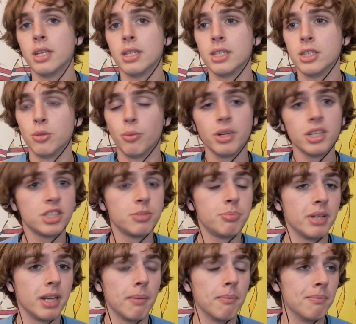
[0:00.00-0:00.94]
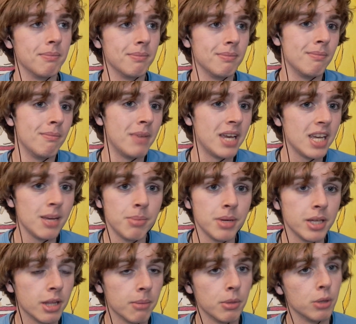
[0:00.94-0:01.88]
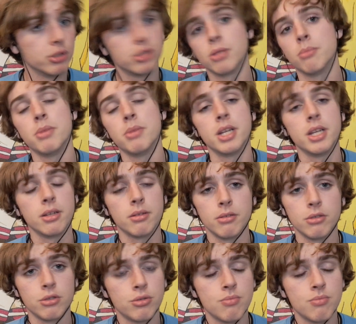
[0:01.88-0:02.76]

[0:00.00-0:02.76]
You want to spend up maybe the most a minute,